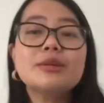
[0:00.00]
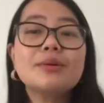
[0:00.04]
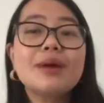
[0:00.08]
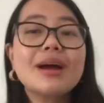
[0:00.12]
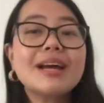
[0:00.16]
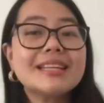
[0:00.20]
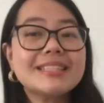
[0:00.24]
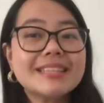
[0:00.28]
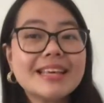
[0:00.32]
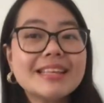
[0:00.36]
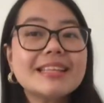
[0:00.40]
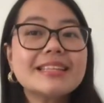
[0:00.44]

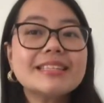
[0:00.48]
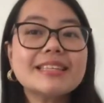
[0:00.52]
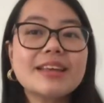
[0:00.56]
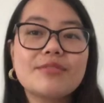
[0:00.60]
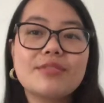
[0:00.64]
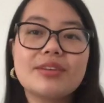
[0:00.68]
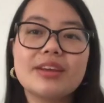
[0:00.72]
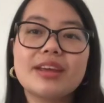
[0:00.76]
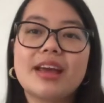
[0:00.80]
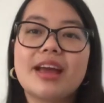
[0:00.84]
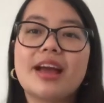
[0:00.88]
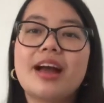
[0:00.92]
I say this
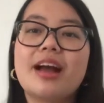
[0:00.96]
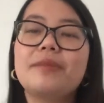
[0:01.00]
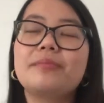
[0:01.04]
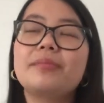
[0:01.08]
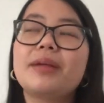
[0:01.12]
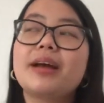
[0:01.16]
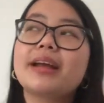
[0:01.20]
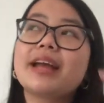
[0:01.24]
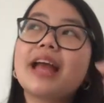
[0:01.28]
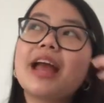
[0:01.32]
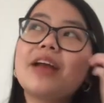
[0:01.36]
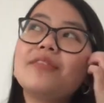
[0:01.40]
every year. I'm
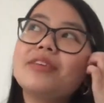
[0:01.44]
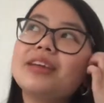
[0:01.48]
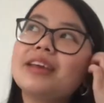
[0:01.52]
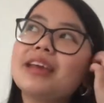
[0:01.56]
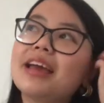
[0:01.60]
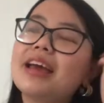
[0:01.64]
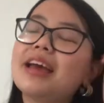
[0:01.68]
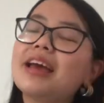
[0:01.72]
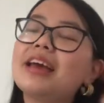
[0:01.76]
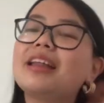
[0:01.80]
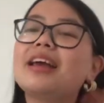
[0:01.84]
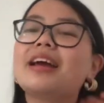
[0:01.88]
like, every
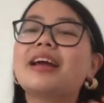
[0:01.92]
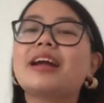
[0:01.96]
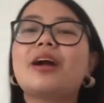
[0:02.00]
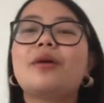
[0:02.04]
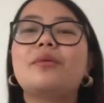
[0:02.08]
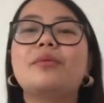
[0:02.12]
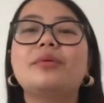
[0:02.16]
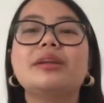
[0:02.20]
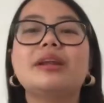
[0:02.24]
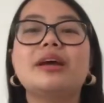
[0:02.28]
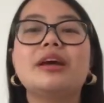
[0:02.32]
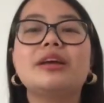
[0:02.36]
year, like I
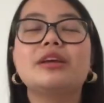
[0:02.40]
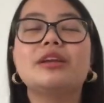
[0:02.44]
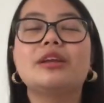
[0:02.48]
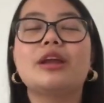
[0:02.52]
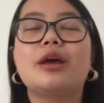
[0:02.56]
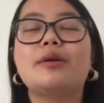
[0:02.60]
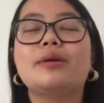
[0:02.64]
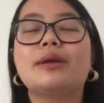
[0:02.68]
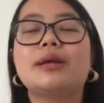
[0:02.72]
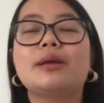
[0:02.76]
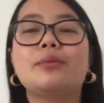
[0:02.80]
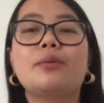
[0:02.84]
want to, you
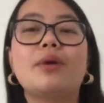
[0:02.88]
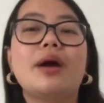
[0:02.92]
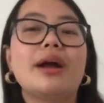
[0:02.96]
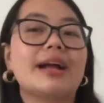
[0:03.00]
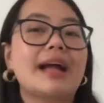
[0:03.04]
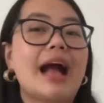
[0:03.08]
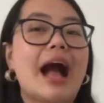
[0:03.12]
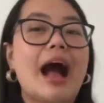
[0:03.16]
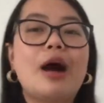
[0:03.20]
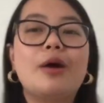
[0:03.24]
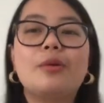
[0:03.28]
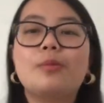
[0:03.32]
know,
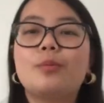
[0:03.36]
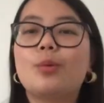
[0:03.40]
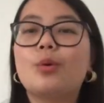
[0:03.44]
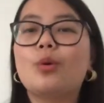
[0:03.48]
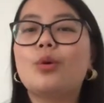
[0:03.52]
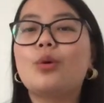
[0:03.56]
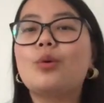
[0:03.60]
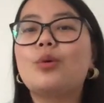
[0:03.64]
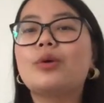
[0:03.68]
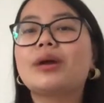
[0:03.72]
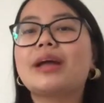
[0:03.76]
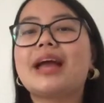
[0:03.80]
work out
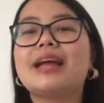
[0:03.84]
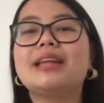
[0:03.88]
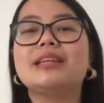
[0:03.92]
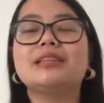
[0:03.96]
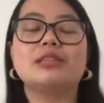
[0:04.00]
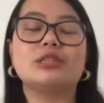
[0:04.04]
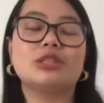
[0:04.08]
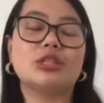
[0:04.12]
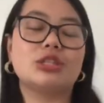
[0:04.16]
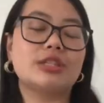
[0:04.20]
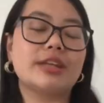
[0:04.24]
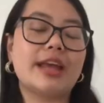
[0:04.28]
more, get
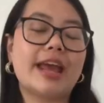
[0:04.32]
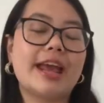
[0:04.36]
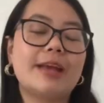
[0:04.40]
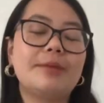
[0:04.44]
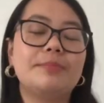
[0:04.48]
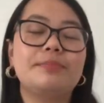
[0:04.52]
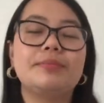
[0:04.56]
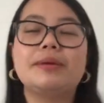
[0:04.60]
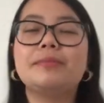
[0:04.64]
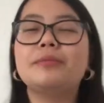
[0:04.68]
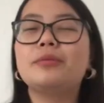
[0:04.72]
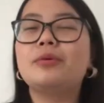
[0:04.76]
into
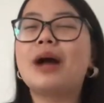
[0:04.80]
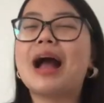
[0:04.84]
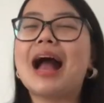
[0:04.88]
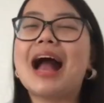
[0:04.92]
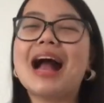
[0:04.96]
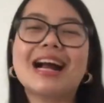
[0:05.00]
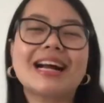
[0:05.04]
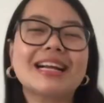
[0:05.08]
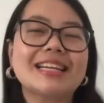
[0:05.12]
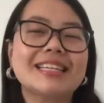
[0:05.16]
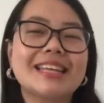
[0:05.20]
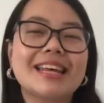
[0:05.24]
shape, be more
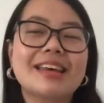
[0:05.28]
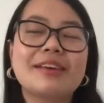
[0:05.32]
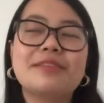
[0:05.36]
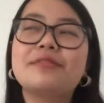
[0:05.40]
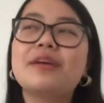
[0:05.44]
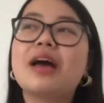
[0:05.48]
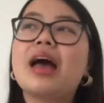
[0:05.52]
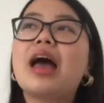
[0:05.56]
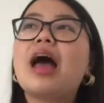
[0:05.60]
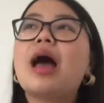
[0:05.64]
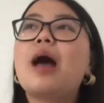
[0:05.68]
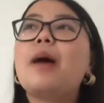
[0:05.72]

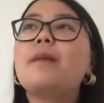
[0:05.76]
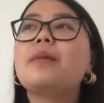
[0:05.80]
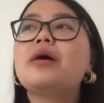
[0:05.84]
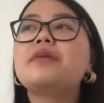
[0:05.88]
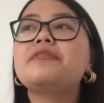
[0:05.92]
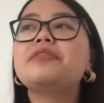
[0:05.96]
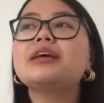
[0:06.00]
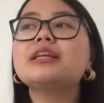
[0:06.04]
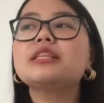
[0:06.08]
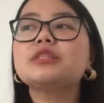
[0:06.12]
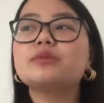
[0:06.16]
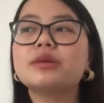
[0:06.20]
active. But I
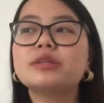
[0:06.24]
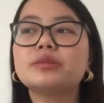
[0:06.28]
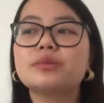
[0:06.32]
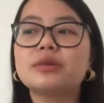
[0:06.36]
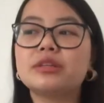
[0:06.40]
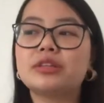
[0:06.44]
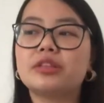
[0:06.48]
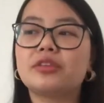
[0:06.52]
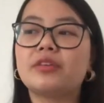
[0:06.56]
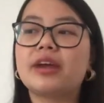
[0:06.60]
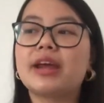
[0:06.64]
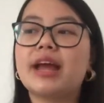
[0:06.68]
feel like
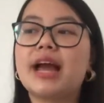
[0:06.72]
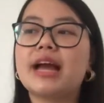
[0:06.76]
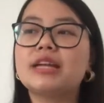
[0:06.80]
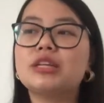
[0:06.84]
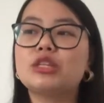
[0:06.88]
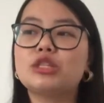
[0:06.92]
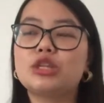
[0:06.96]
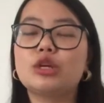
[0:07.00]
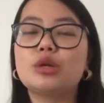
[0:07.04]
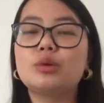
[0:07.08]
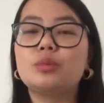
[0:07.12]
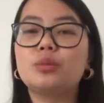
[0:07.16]
2023, I
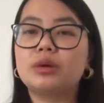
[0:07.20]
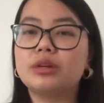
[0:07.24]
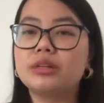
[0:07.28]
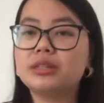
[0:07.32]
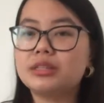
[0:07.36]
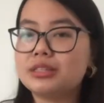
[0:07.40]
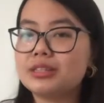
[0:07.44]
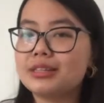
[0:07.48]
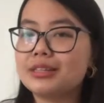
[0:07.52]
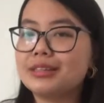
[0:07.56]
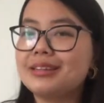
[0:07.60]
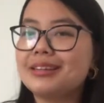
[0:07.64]
do
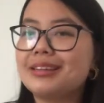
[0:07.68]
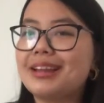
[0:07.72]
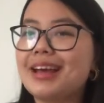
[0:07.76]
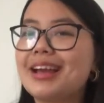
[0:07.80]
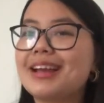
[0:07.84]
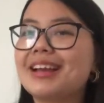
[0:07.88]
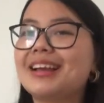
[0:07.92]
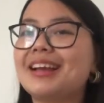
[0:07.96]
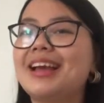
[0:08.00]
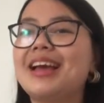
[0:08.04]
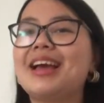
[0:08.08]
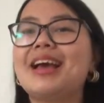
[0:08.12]
want to
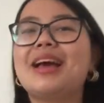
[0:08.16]
like